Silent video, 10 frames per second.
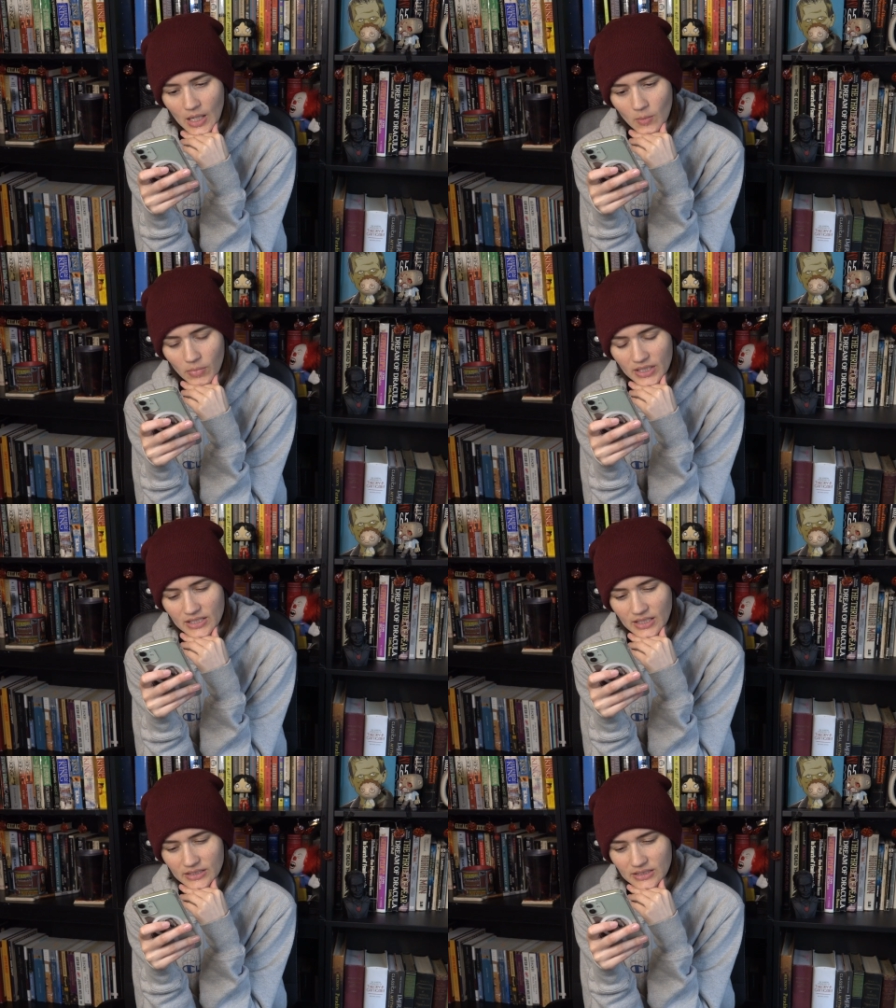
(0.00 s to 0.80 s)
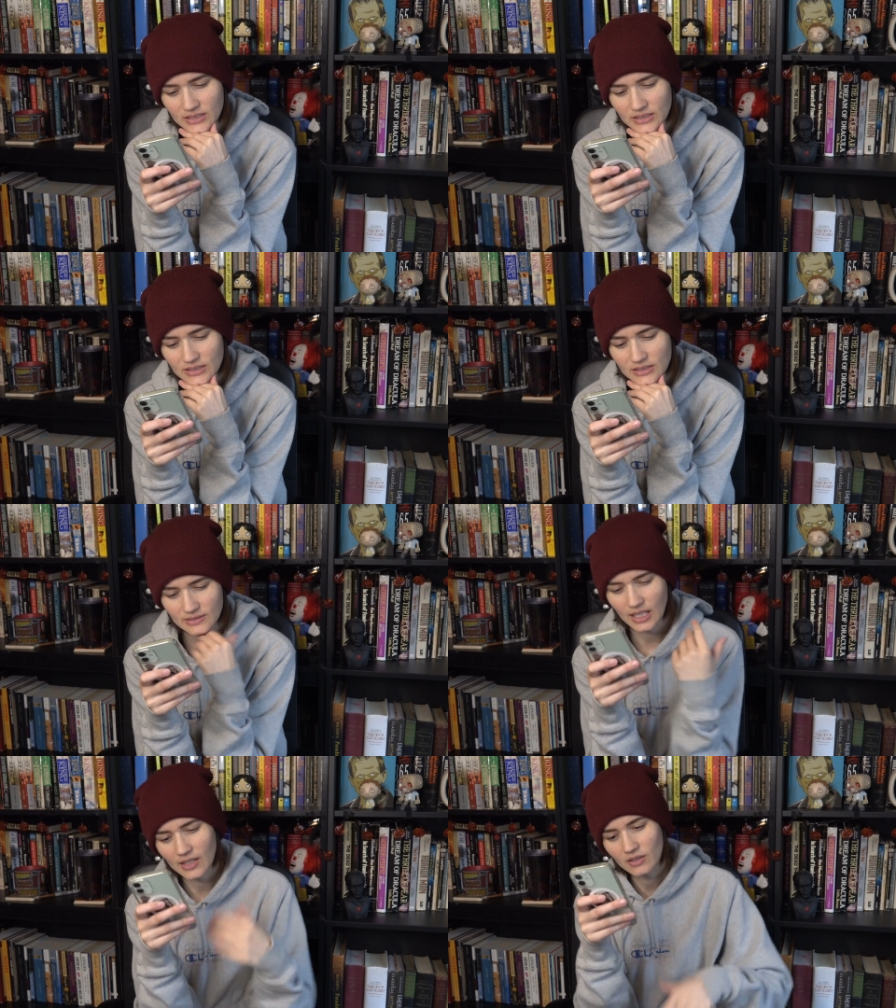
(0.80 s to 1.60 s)
But it doesn't.
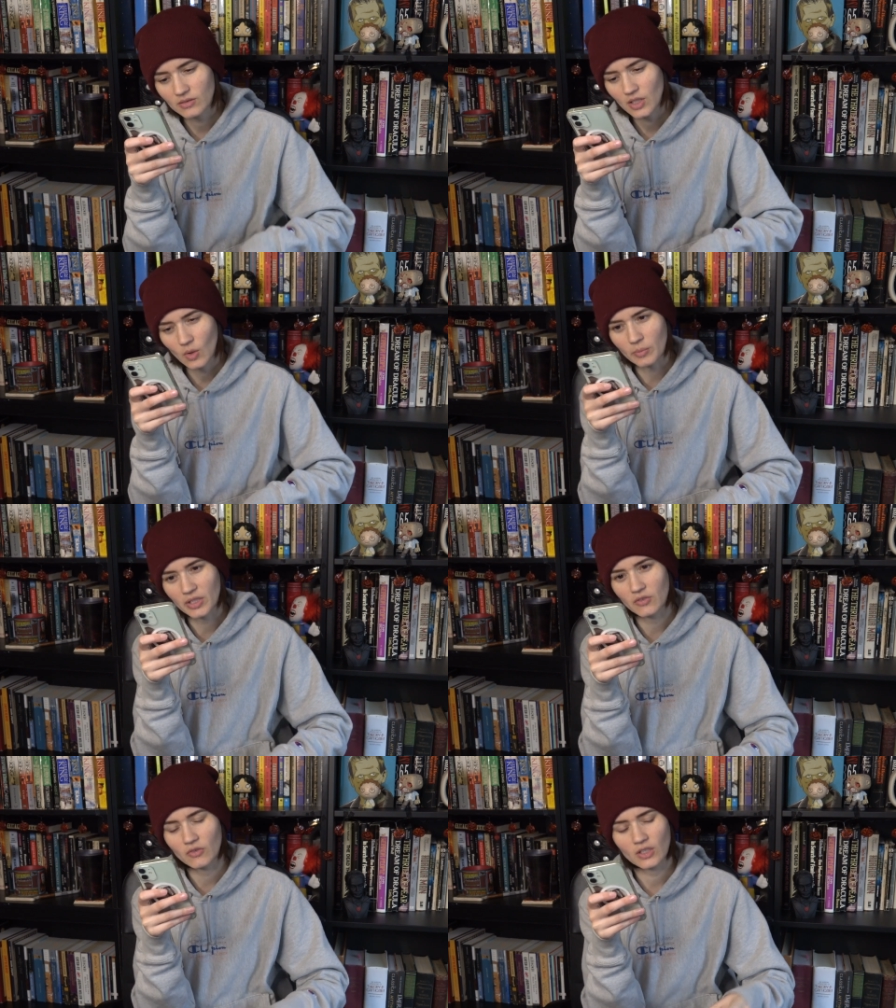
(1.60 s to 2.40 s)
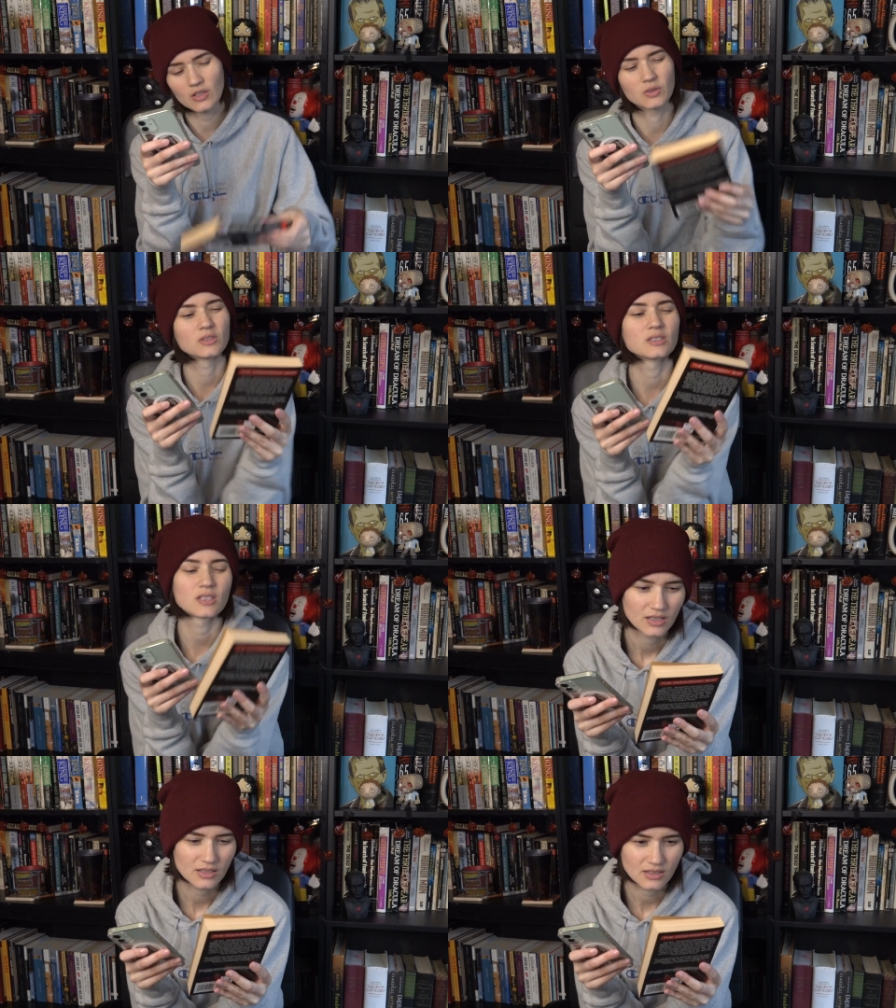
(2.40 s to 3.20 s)
I don't know. I'm confused.
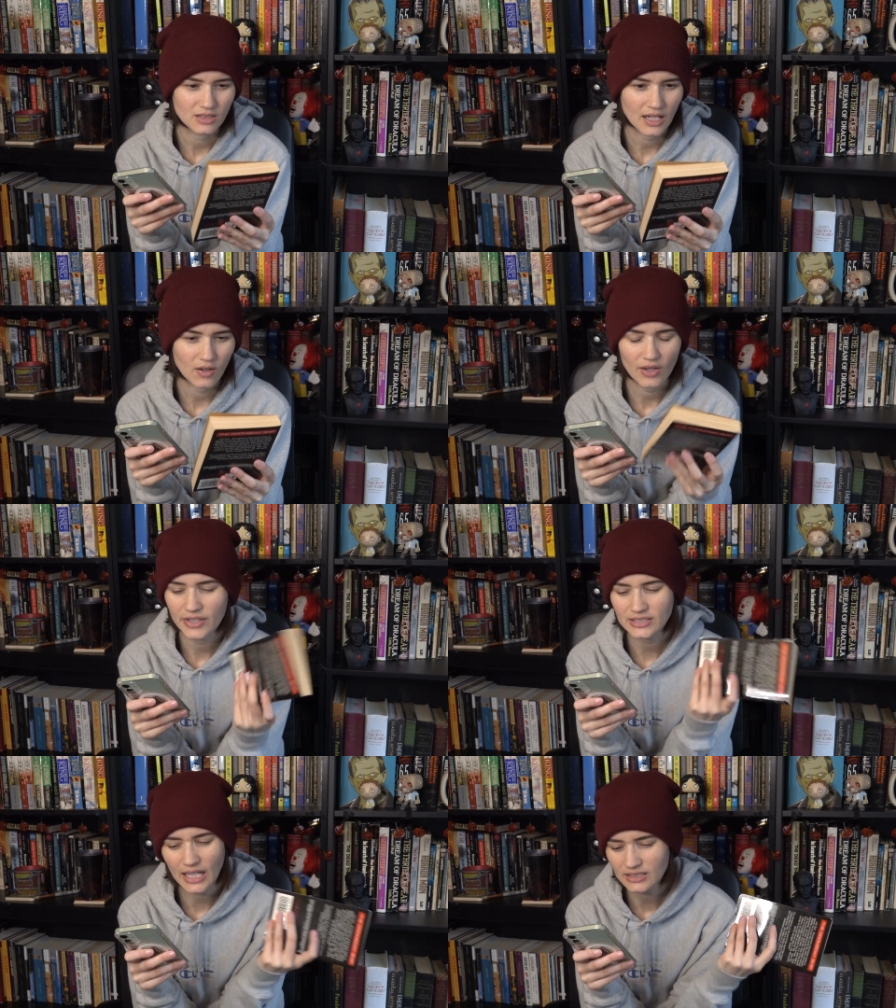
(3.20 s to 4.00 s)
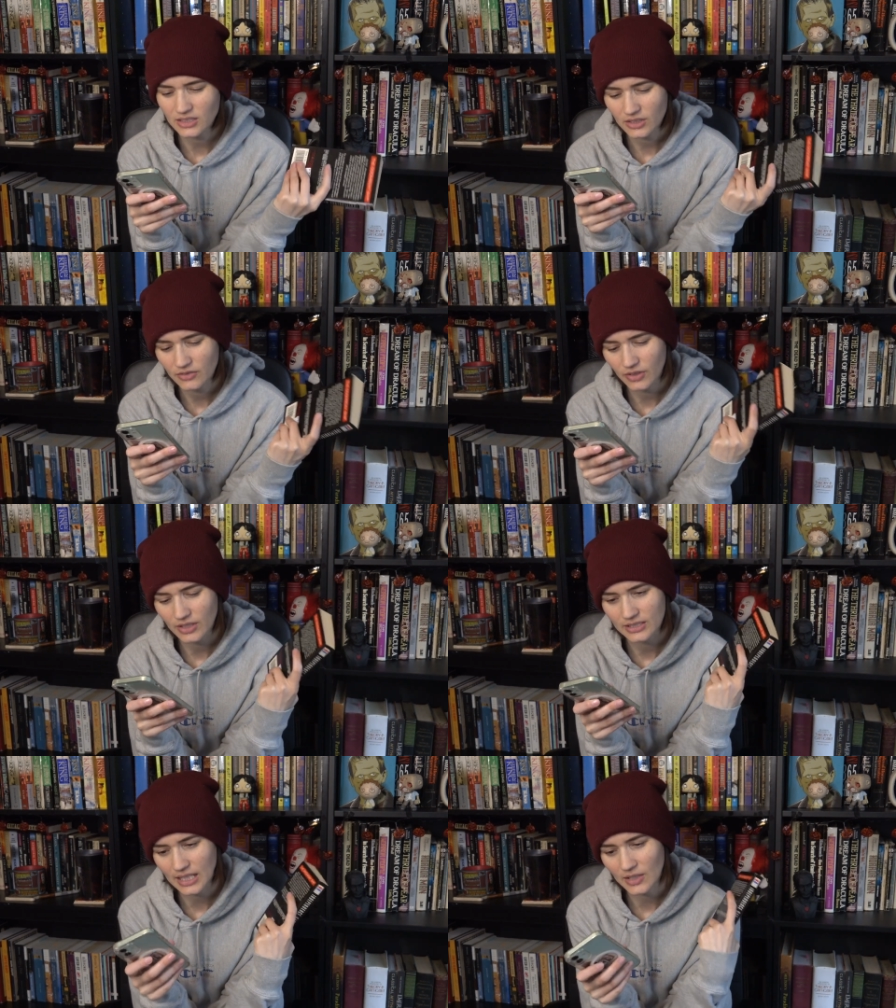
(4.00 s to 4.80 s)
This is now. This has to. Have,
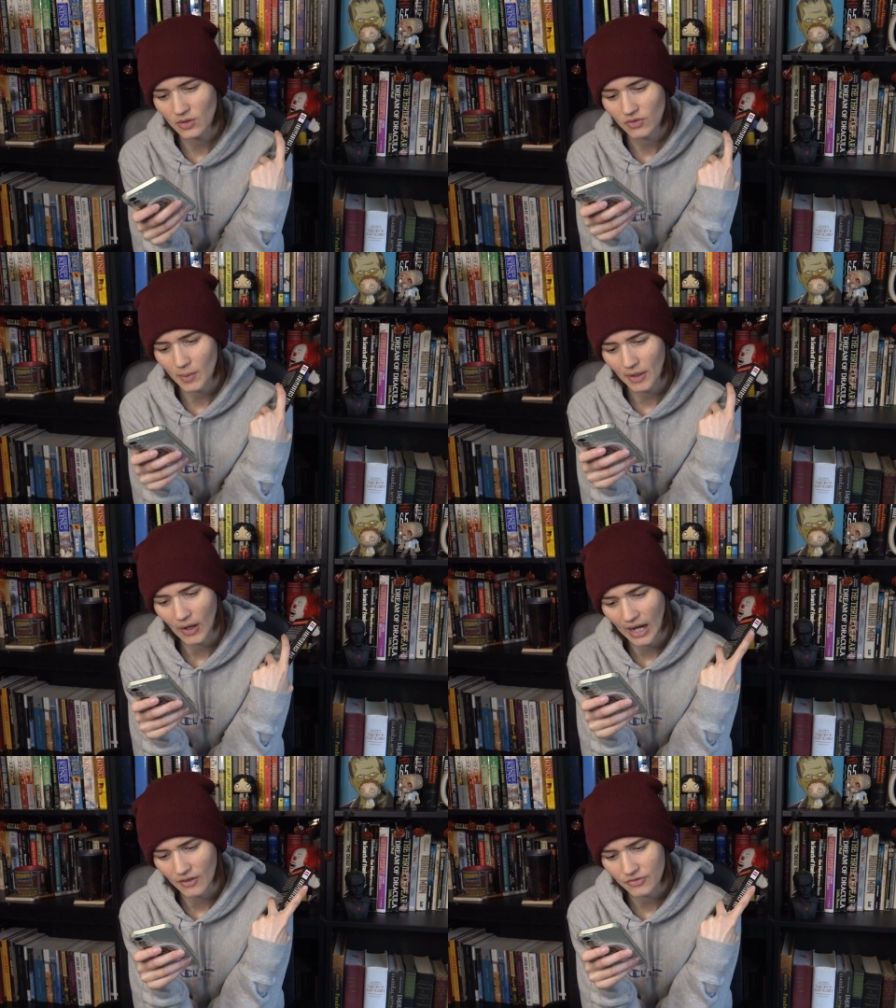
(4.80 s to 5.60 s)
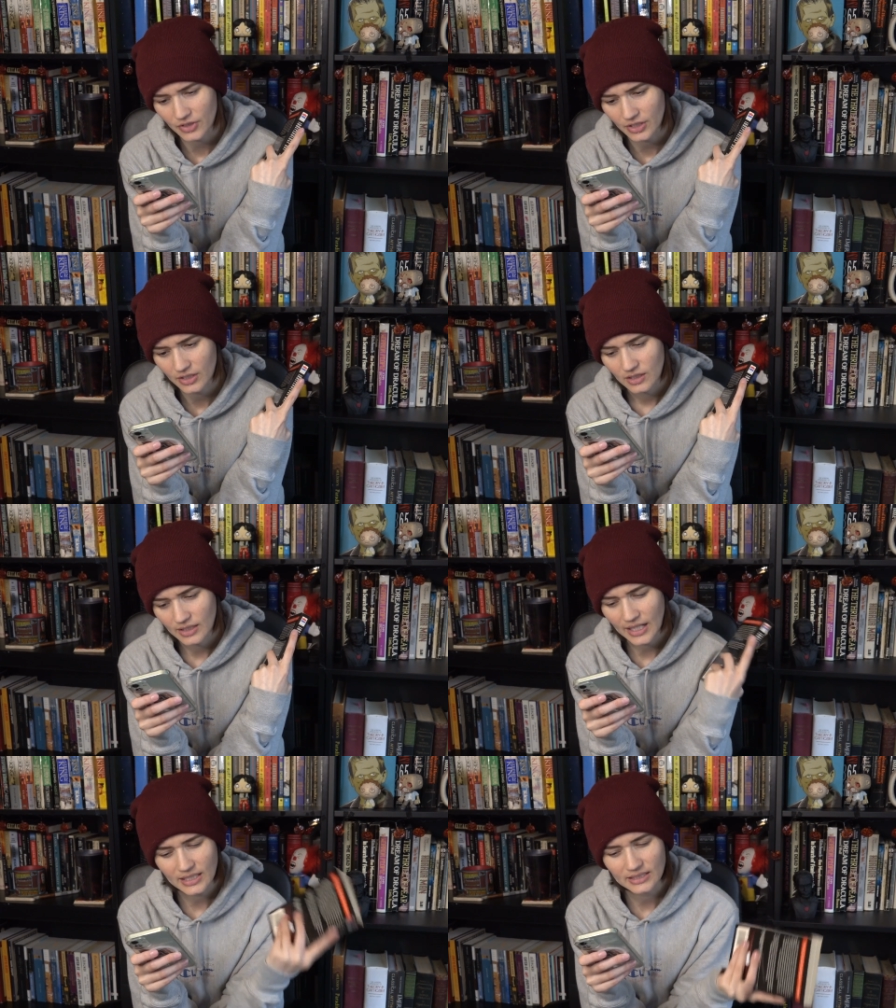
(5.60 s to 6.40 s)
this had to have come out after
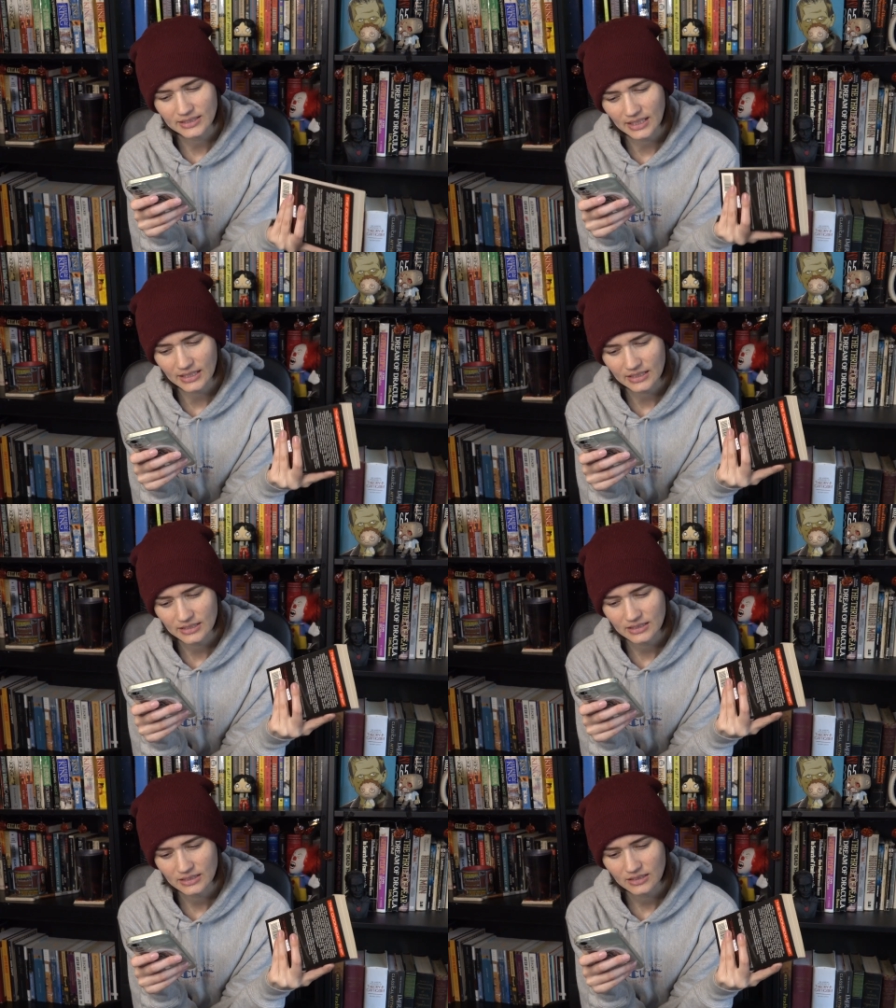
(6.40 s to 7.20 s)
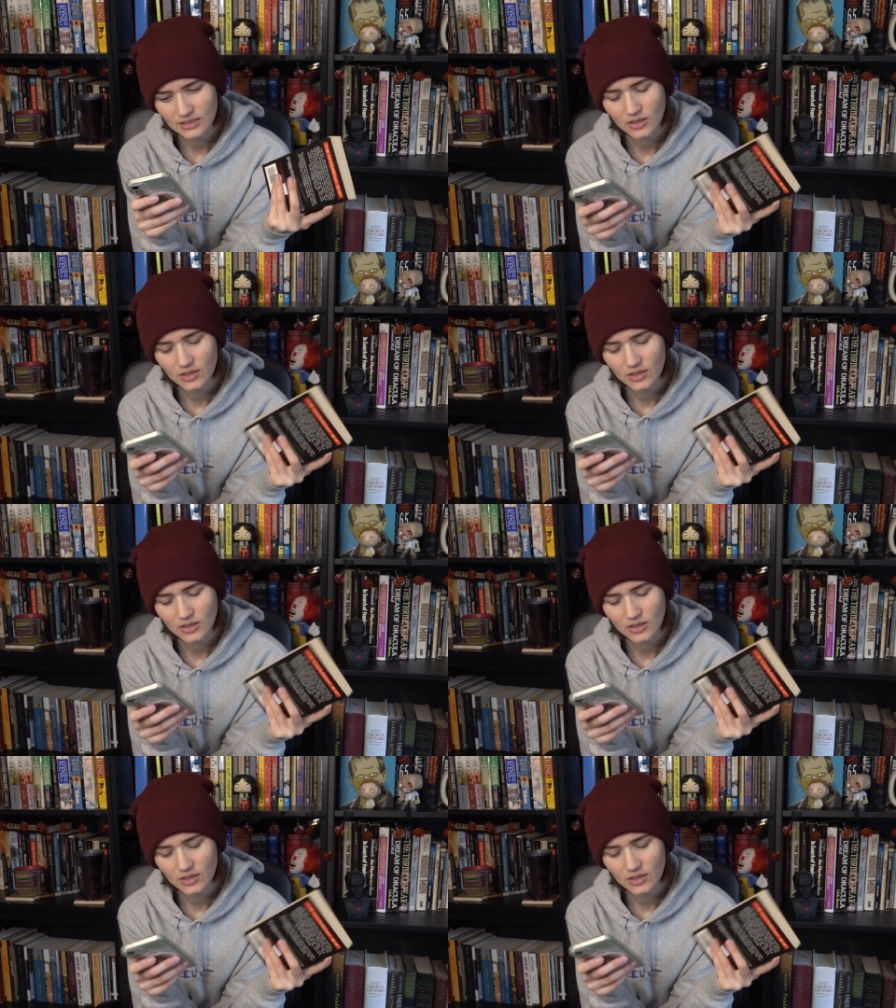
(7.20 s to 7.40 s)
'96.